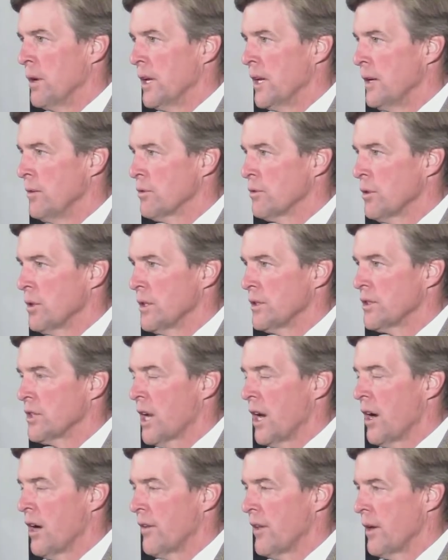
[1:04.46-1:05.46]
but he was really
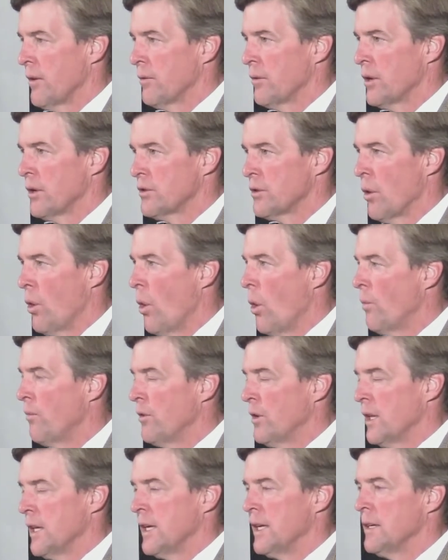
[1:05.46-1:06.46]
scared. They, so
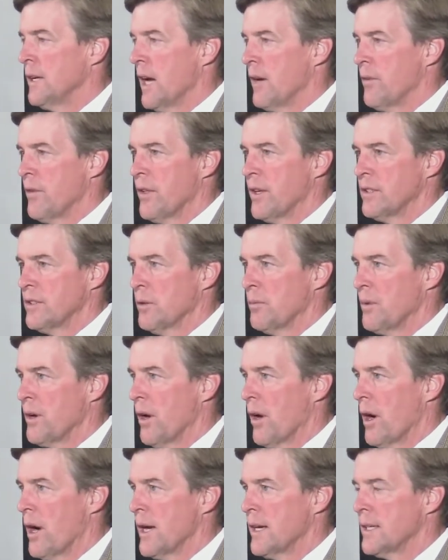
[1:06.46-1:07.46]
hopefully everything's going to be
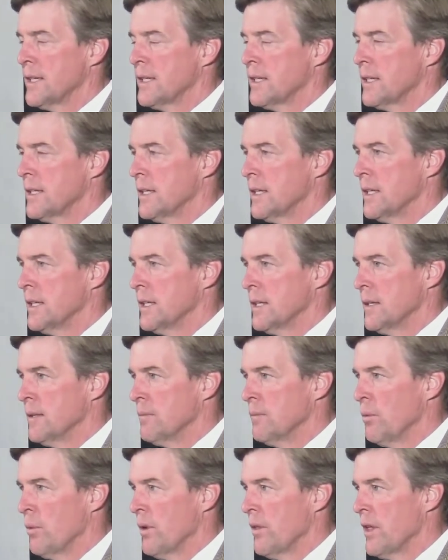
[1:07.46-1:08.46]
all right
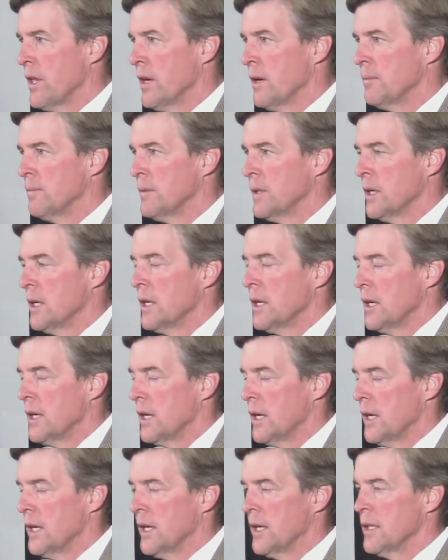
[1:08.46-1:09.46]
um, with him.
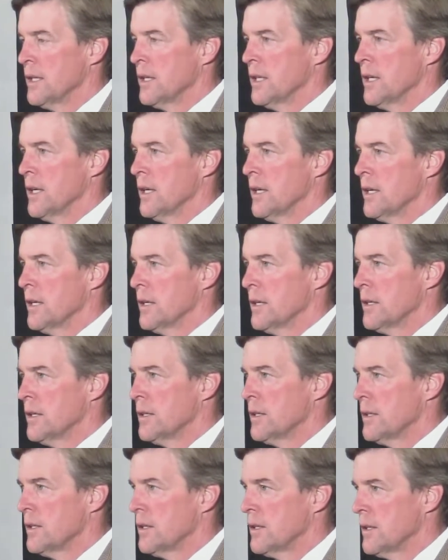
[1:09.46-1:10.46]
And uh,
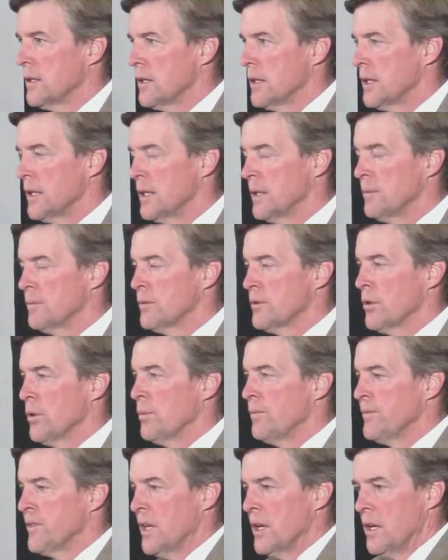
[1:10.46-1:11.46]
um,
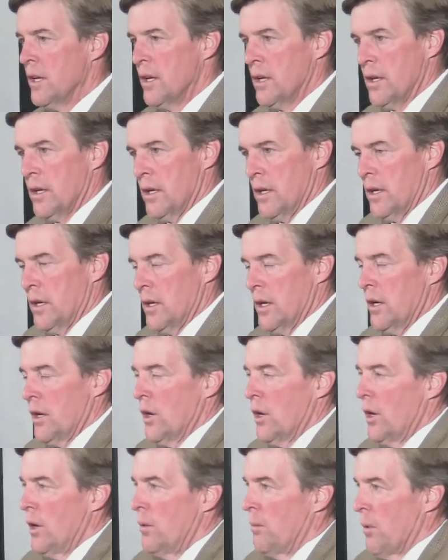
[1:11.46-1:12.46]
so
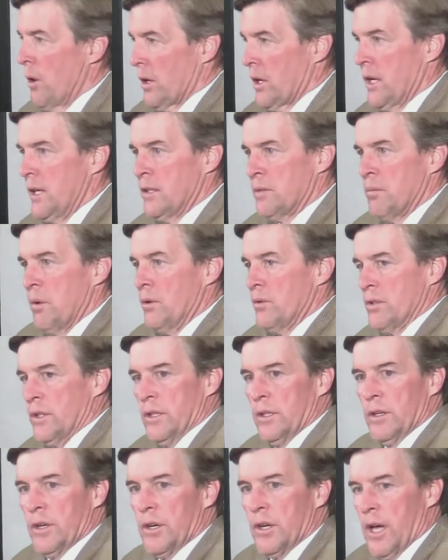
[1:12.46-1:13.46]
Marquise
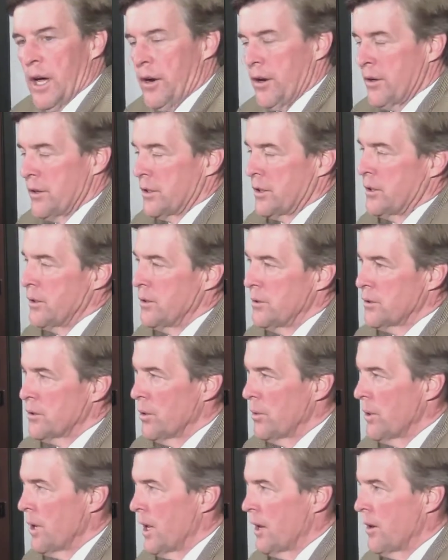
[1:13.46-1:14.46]
Mosley got hurt too,
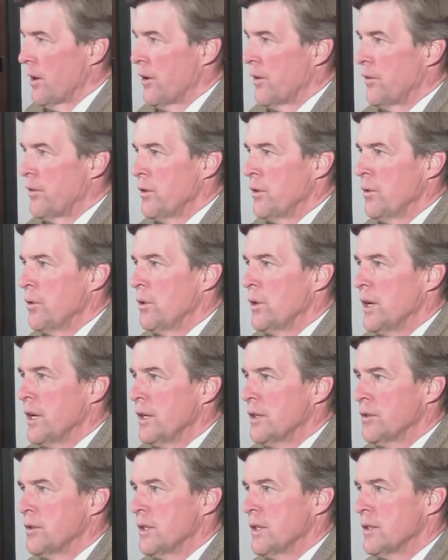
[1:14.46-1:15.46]
so we had a few
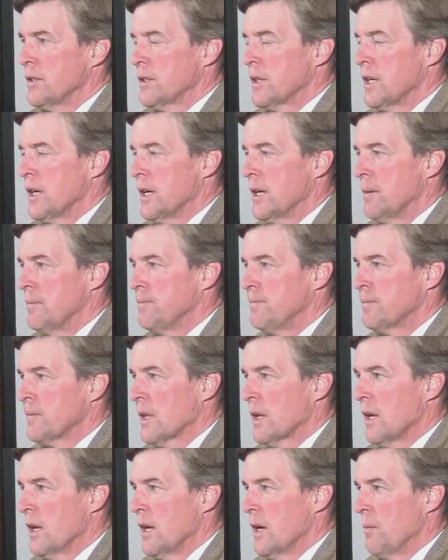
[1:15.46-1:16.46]
injuries.
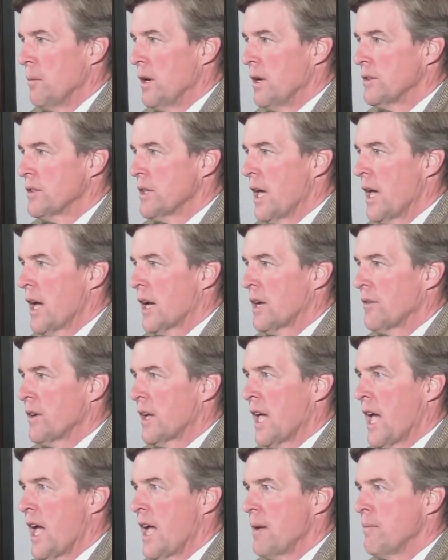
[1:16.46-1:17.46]
Um, but it was a heck of a
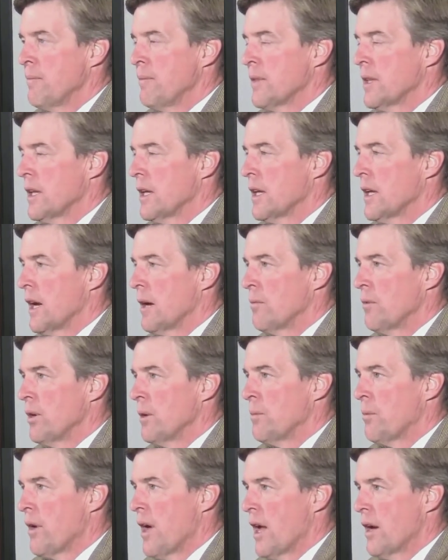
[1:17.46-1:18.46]
game, and I'm
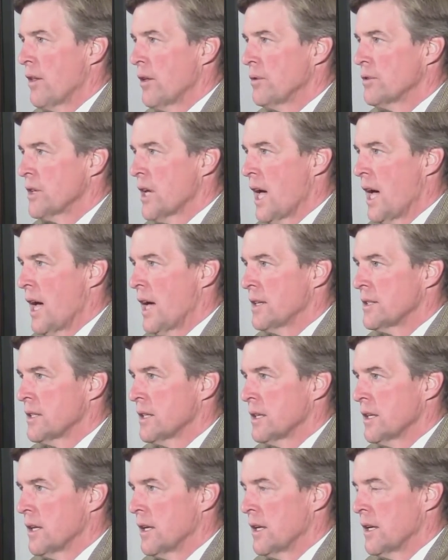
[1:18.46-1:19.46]
really proud of those guys.
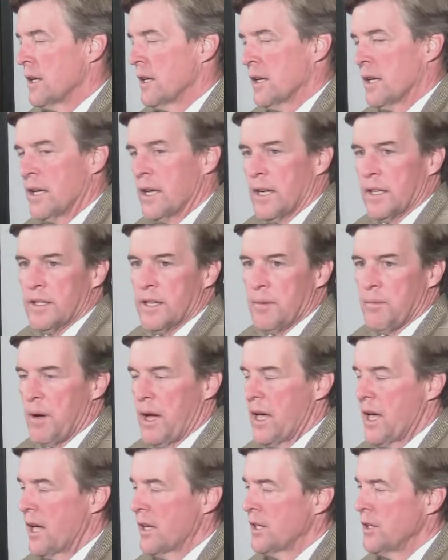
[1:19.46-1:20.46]
Uh, again, I tip
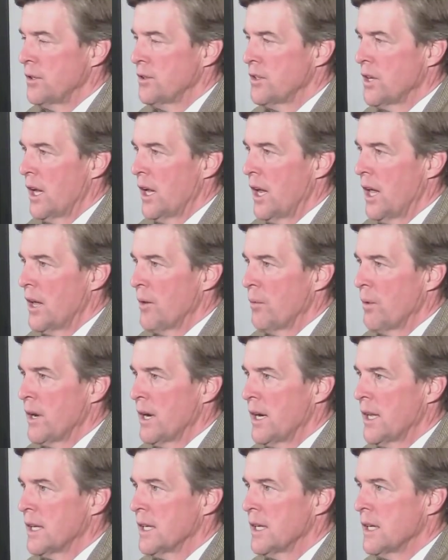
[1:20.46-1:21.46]
my hat to UCLA
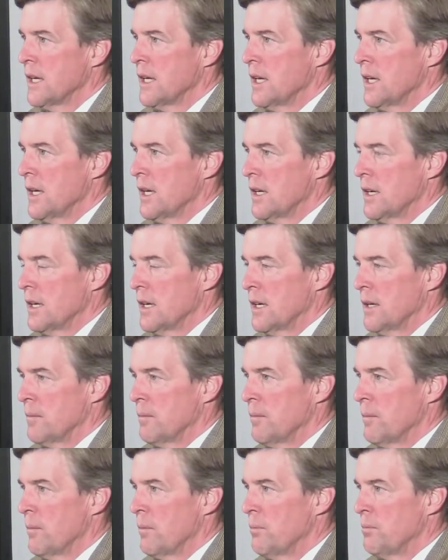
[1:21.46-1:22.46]
winning it.
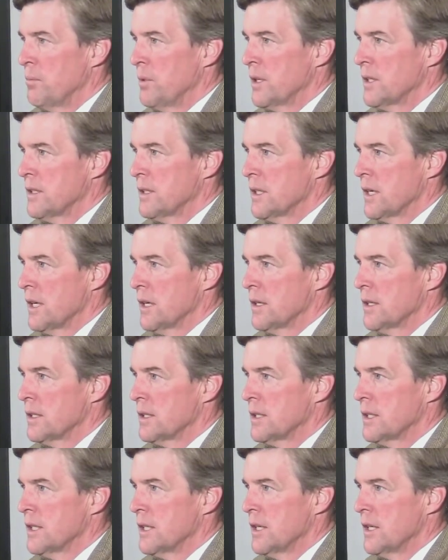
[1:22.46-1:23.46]
Um, but uh,
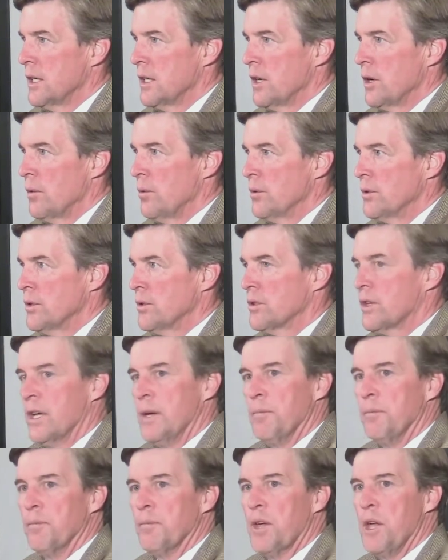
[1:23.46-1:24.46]
we'll just
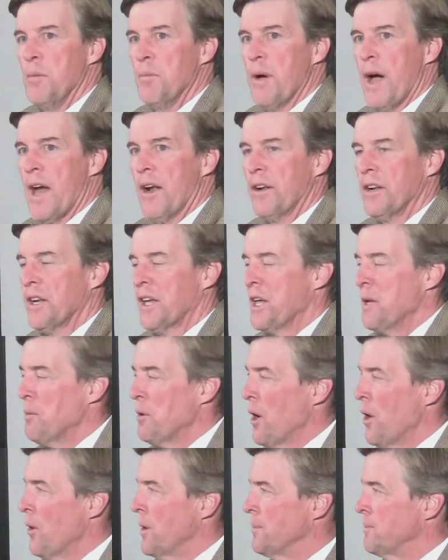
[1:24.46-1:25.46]
keep keep battling and keep
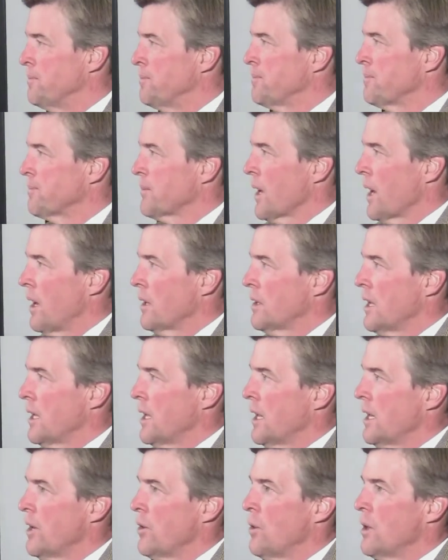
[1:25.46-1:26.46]
going
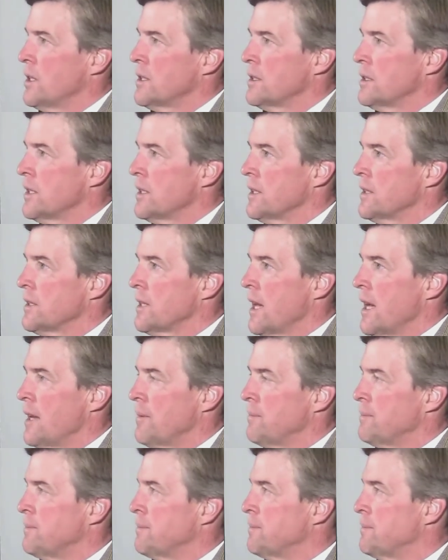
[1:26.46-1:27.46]
take any questions at this
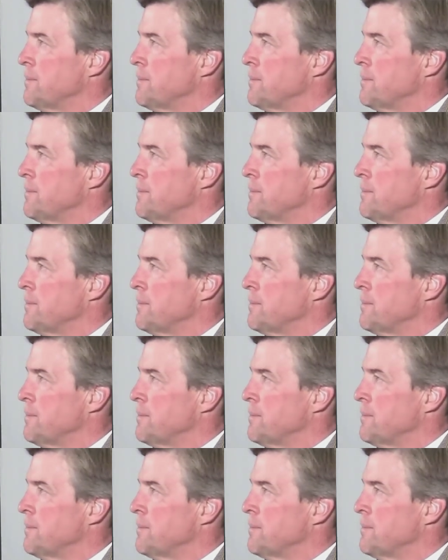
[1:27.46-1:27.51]
time.